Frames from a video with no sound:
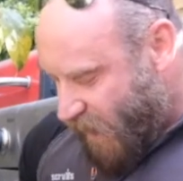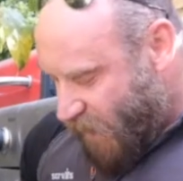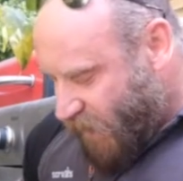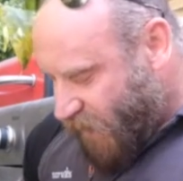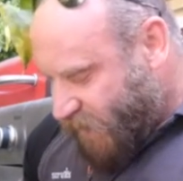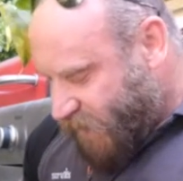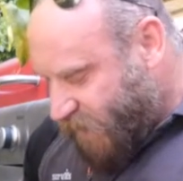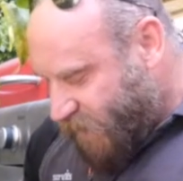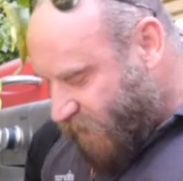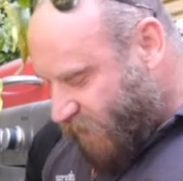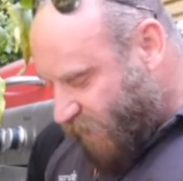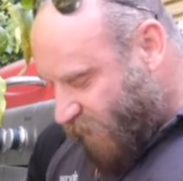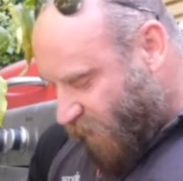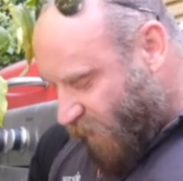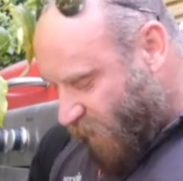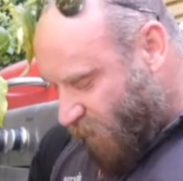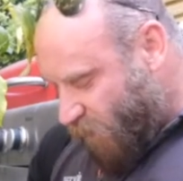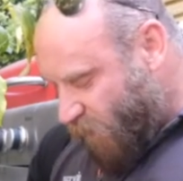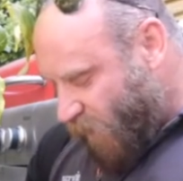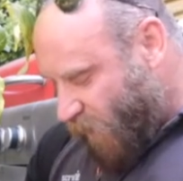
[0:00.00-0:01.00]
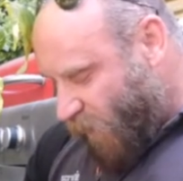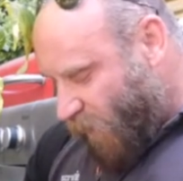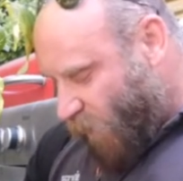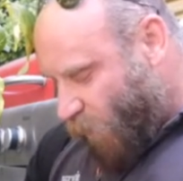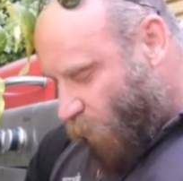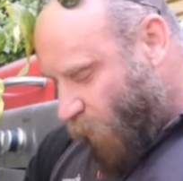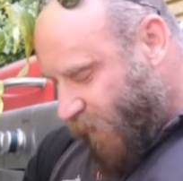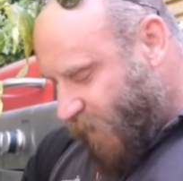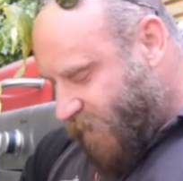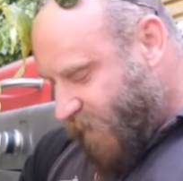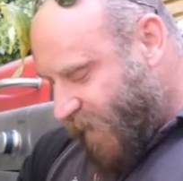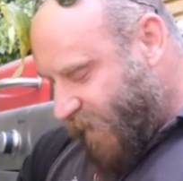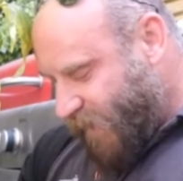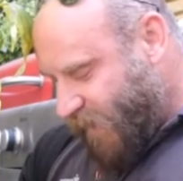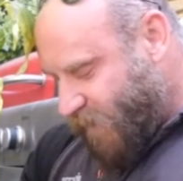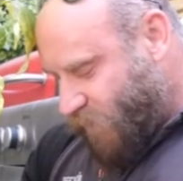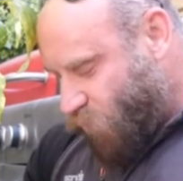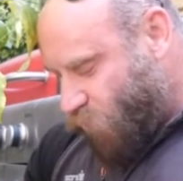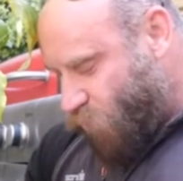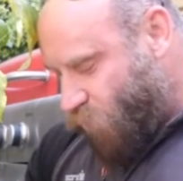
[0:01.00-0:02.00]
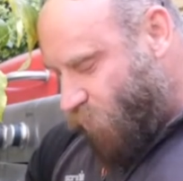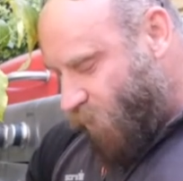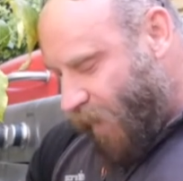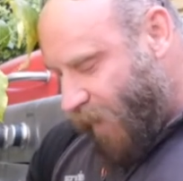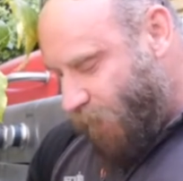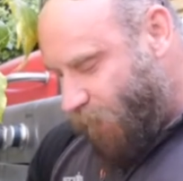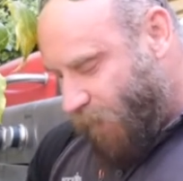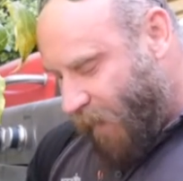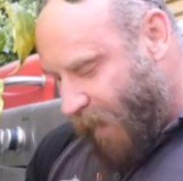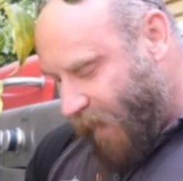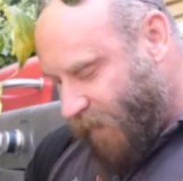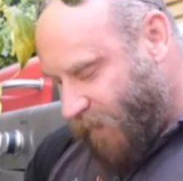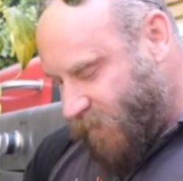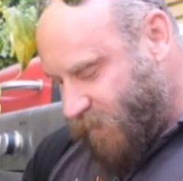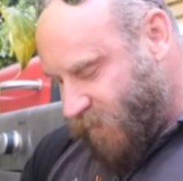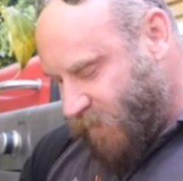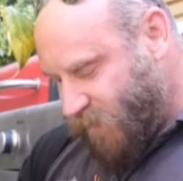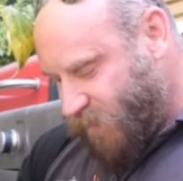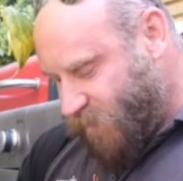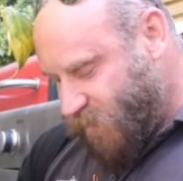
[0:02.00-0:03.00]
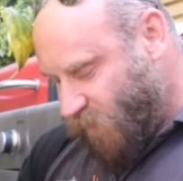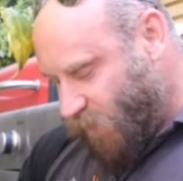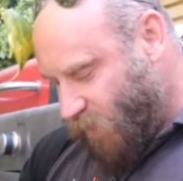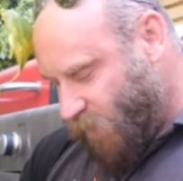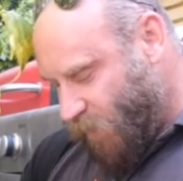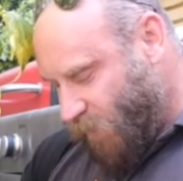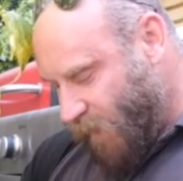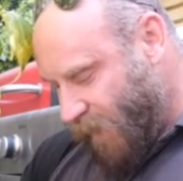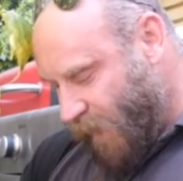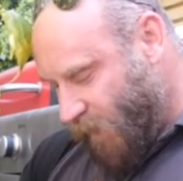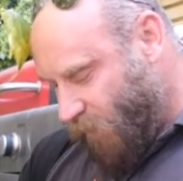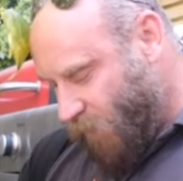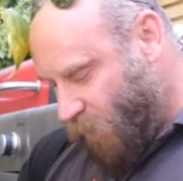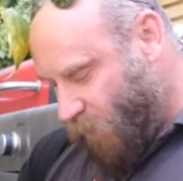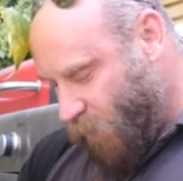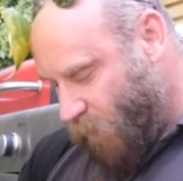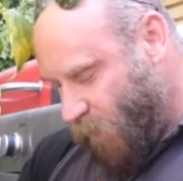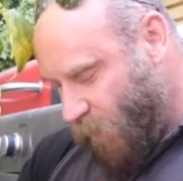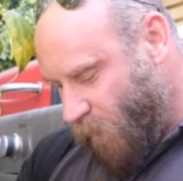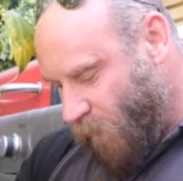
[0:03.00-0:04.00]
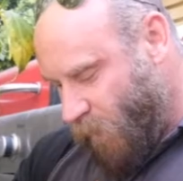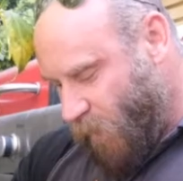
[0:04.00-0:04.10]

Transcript: This is the time we take this right back to the soil level.